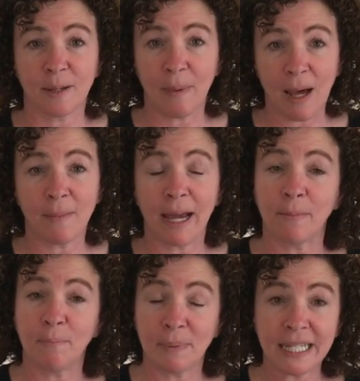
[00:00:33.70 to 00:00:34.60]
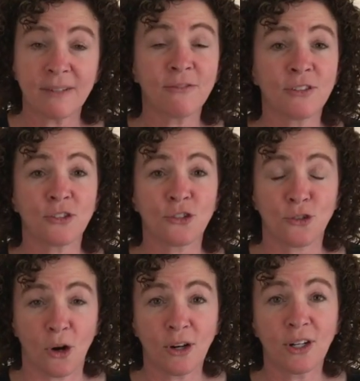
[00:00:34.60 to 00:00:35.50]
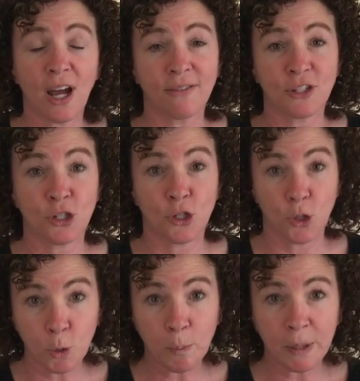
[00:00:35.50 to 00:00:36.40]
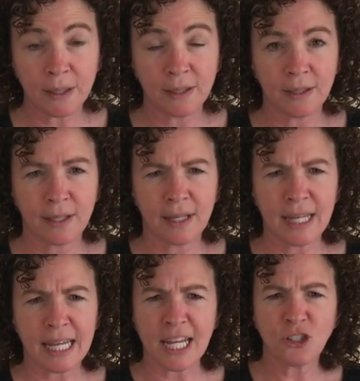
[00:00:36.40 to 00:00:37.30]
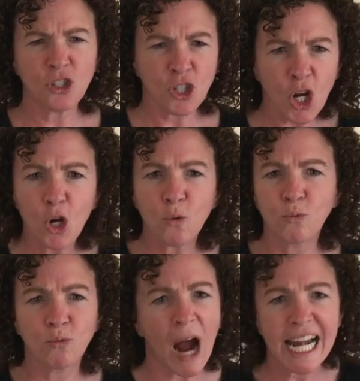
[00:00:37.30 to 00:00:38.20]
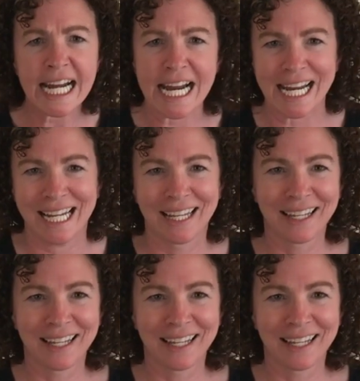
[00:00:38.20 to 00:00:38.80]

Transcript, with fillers: about my beef stroganoff soup? It's too runny!